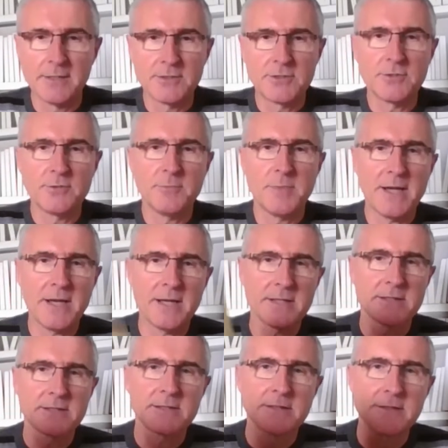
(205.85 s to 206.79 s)

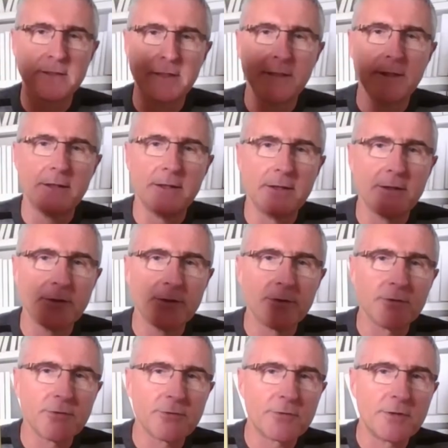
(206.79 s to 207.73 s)
Dumas'
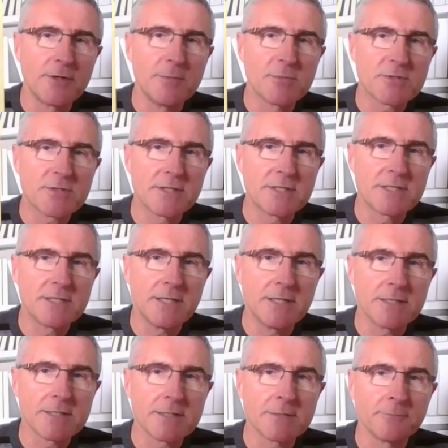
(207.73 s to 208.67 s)
Three
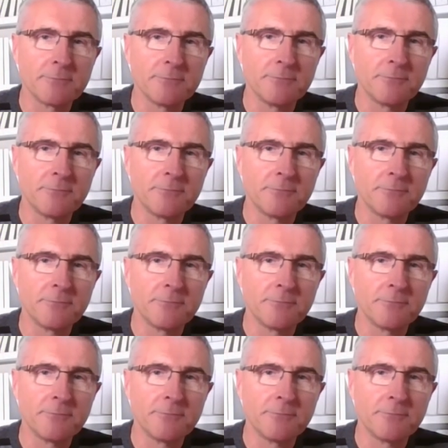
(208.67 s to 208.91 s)
Musketeers.